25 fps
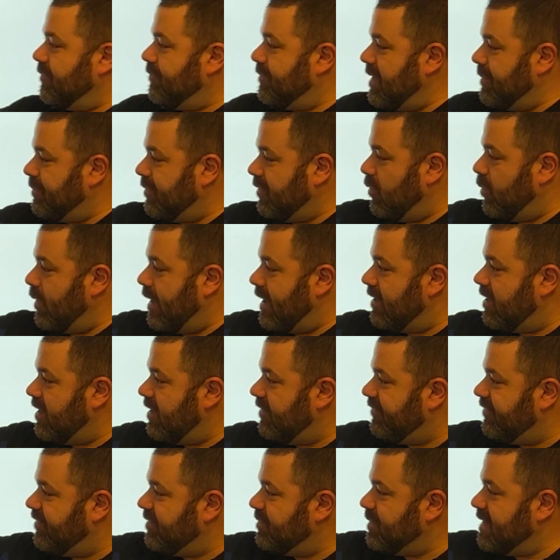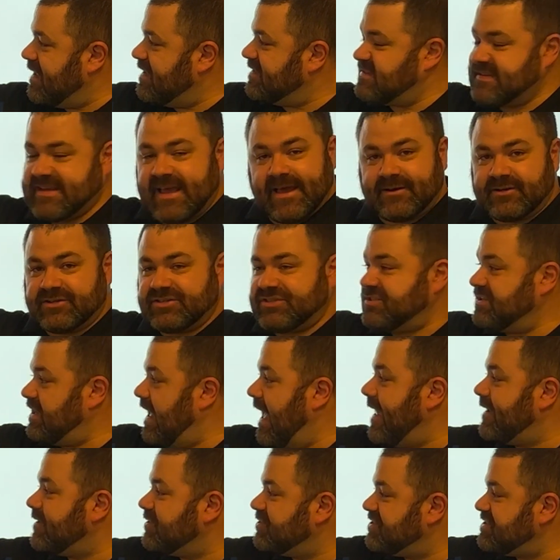people aware of is the
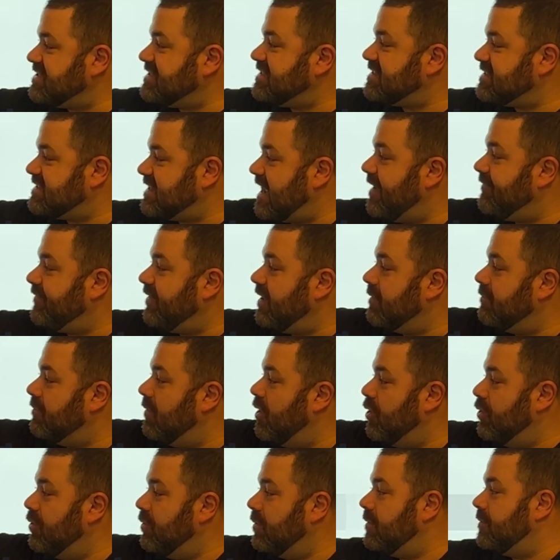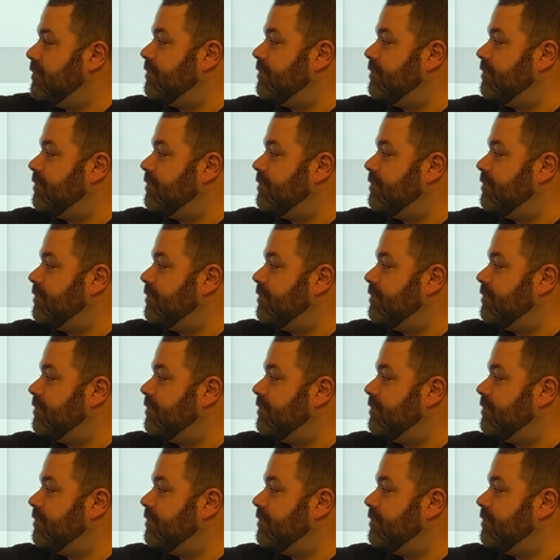energy saving mode.